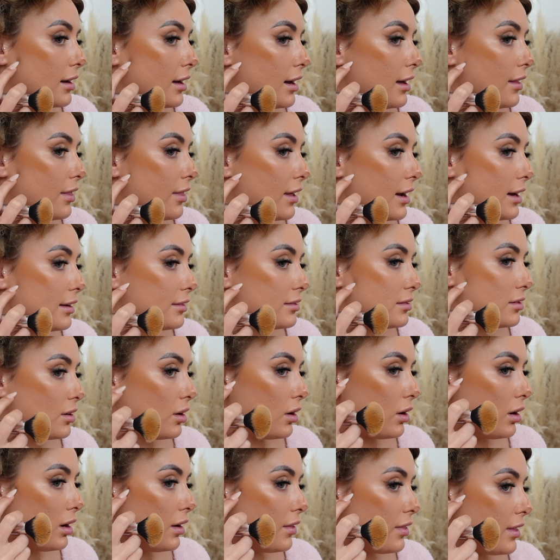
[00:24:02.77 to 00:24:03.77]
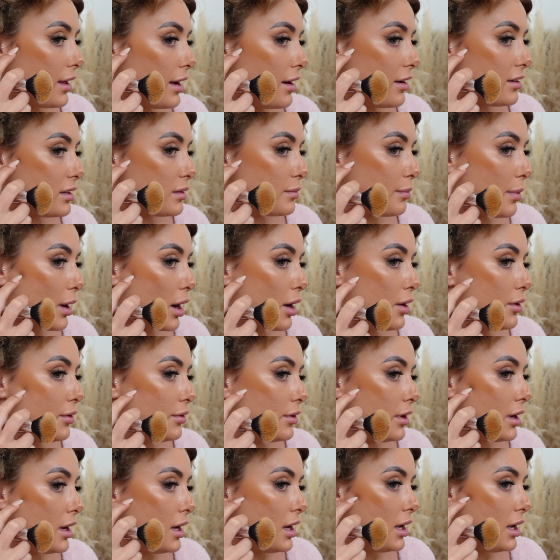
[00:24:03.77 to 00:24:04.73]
like that's not there, the bone.